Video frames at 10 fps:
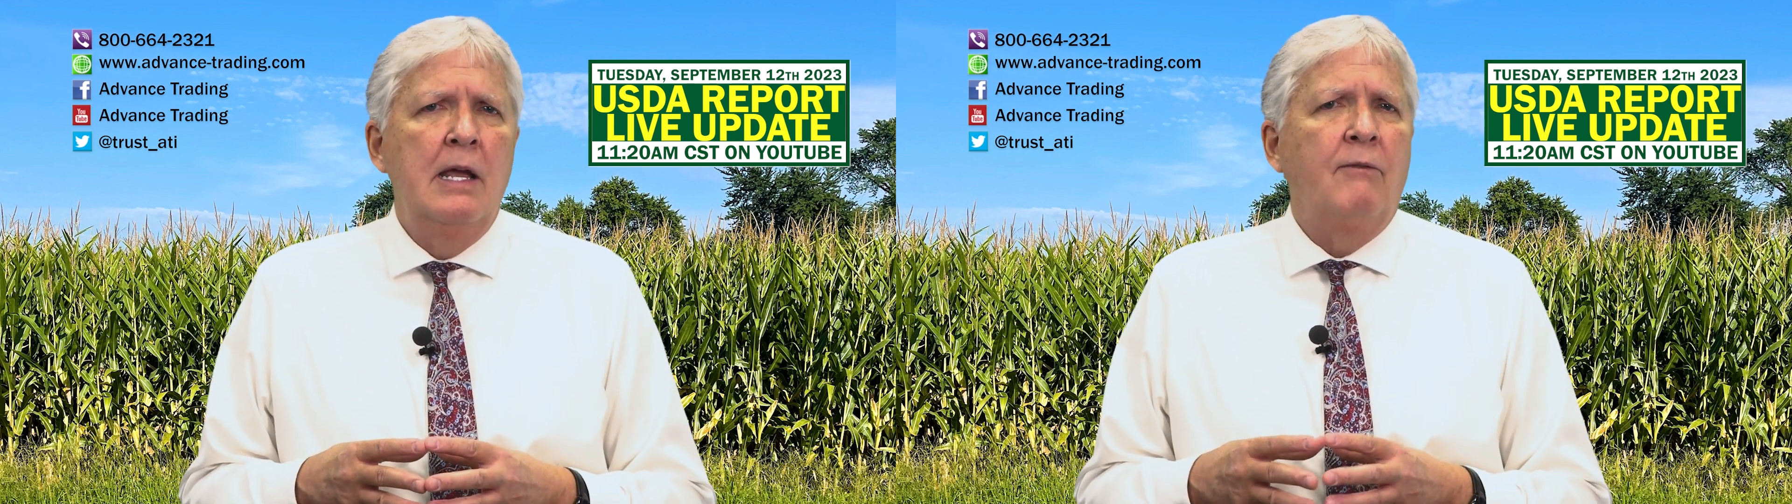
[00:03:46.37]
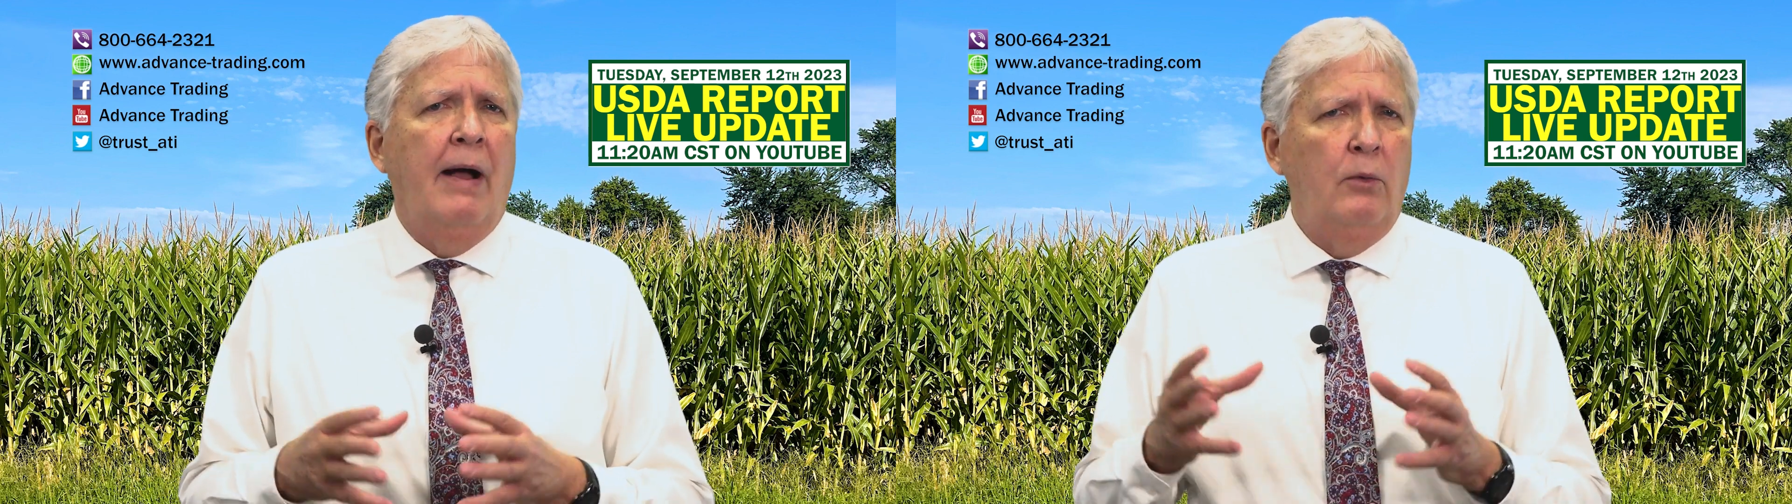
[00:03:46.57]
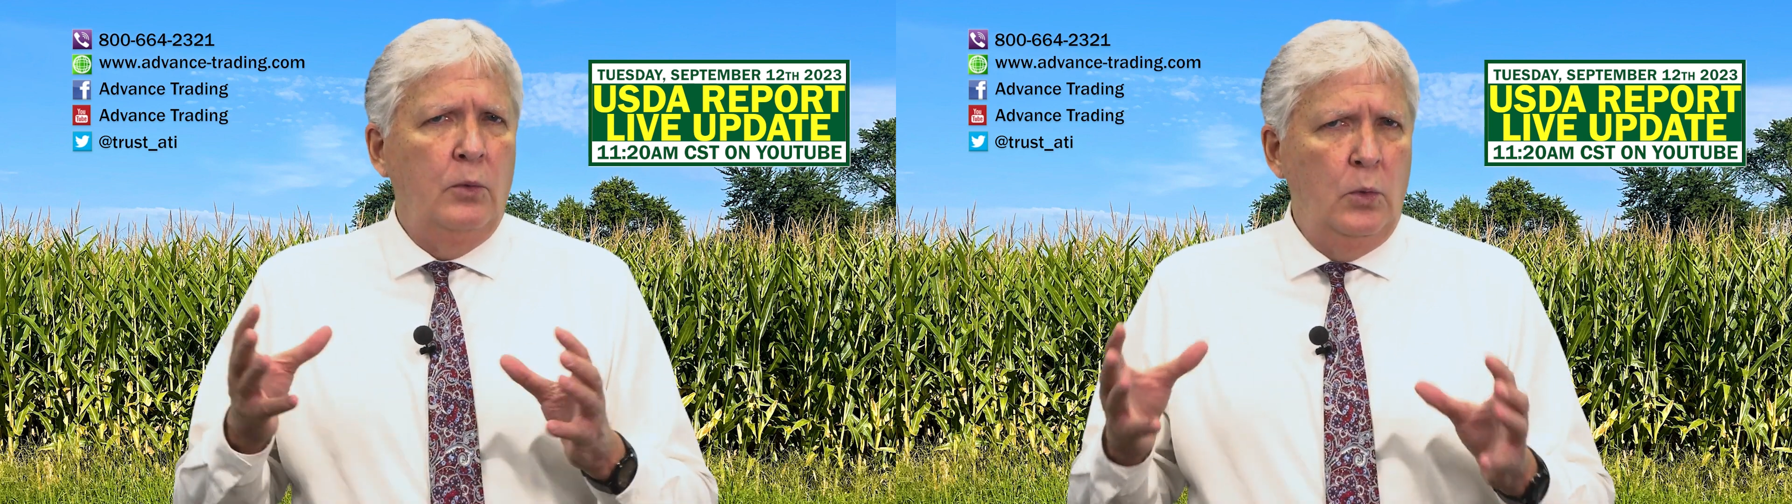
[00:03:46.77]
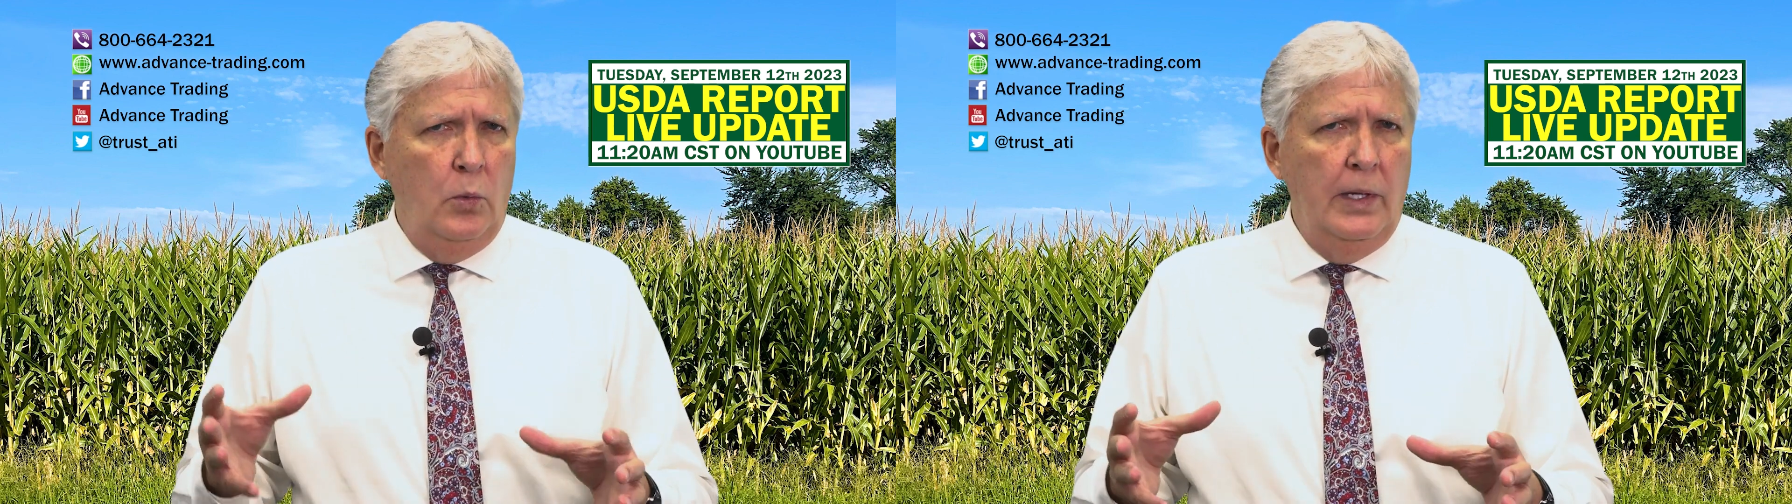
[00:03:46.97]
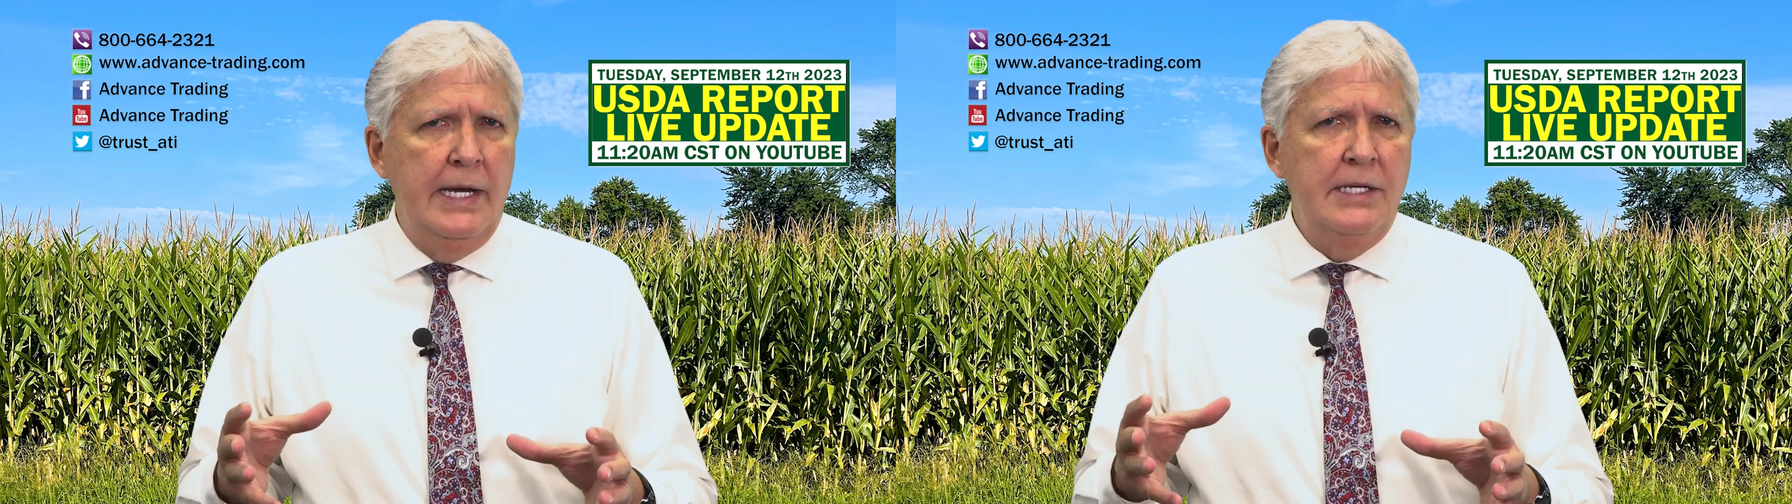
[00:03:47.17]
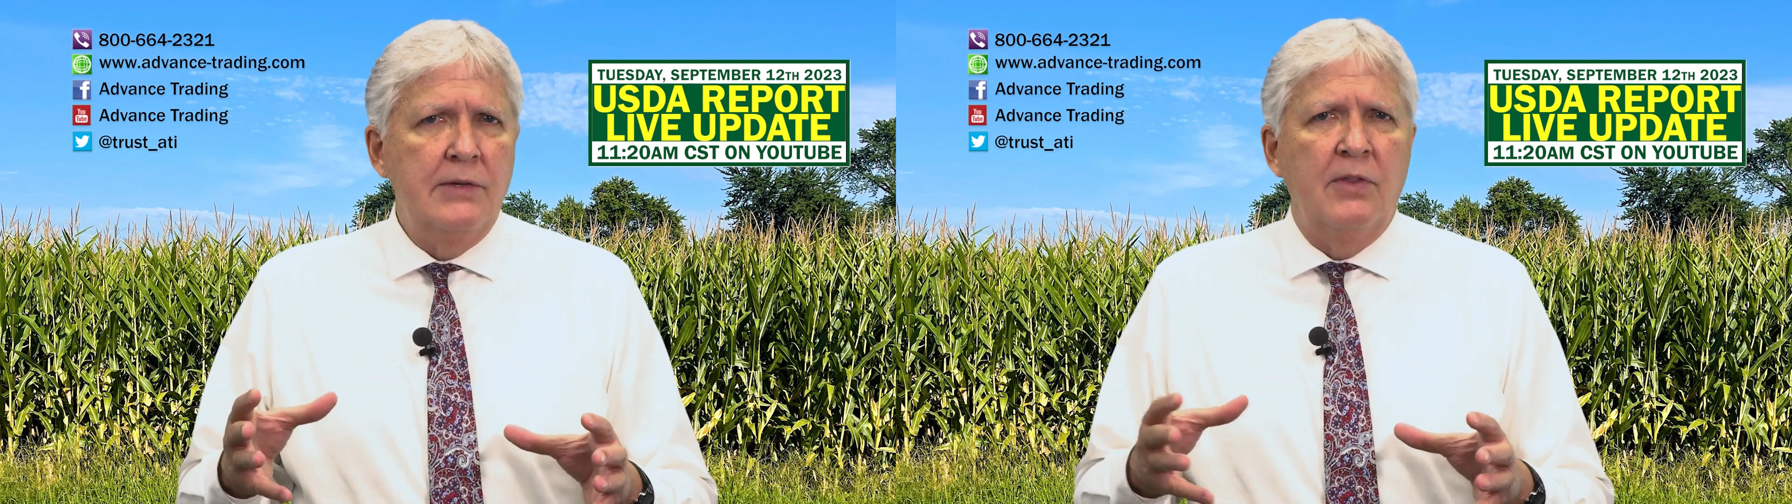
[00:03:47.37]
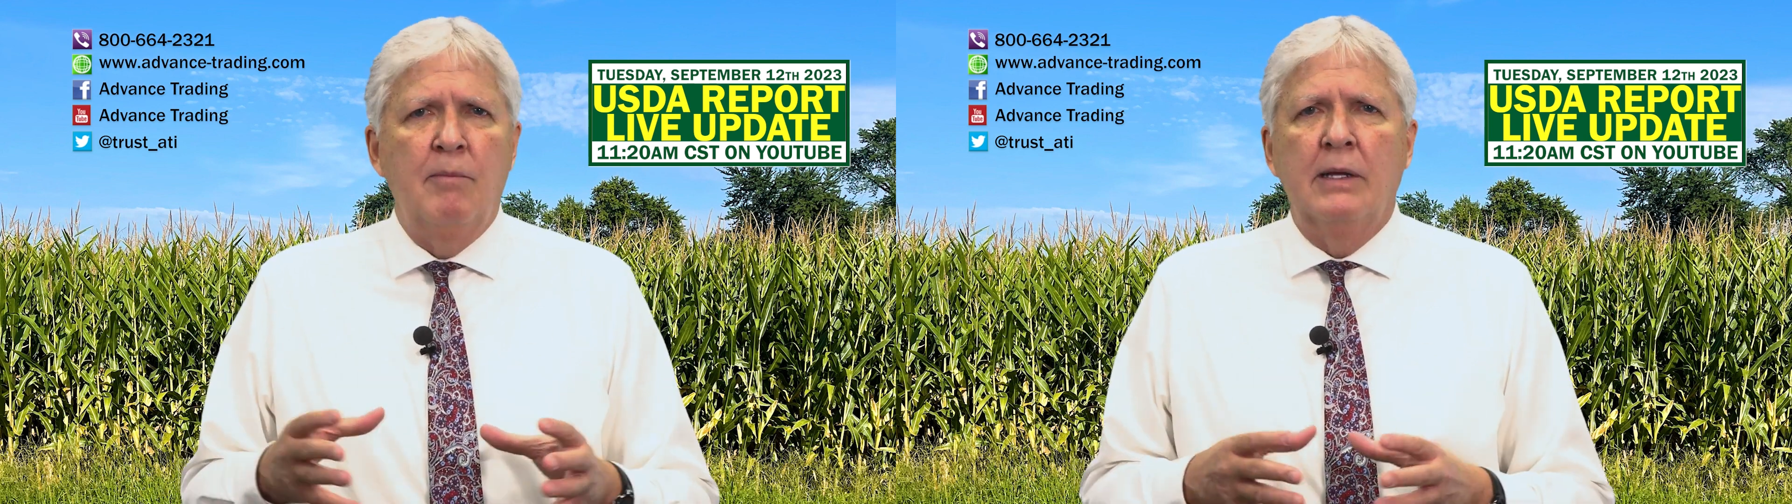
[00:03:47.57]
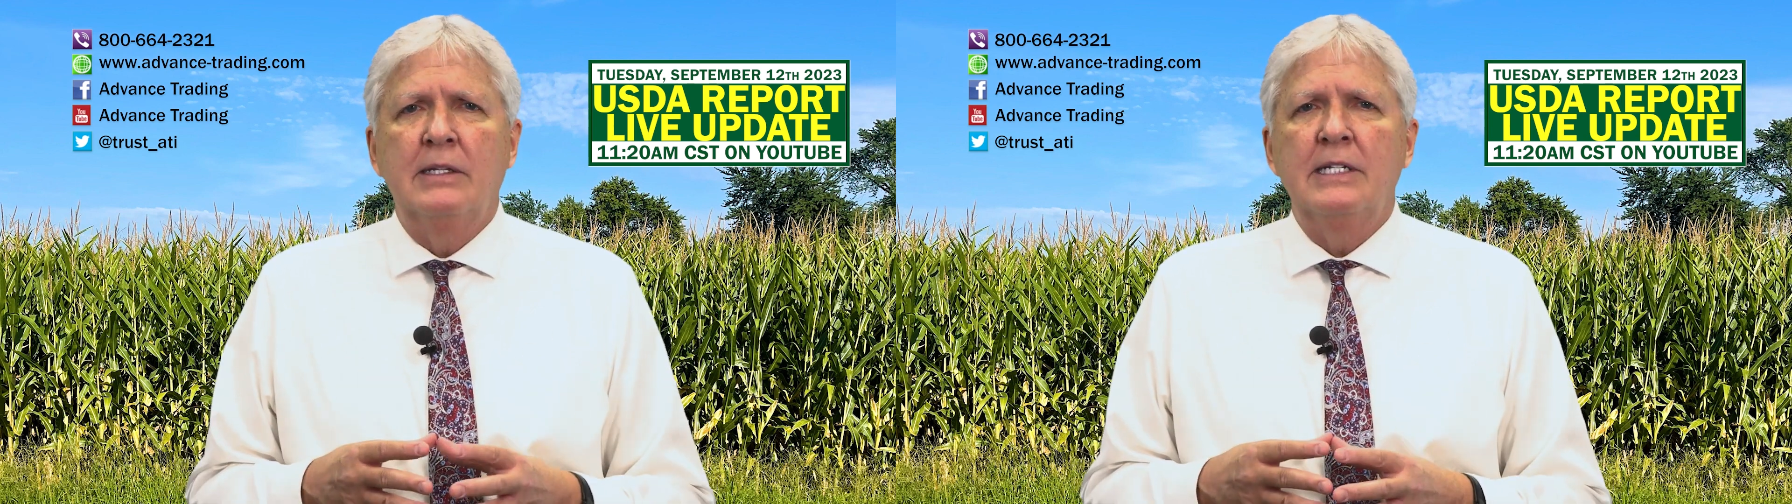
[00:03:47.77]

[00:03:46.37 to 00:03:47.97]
following the release of the monthly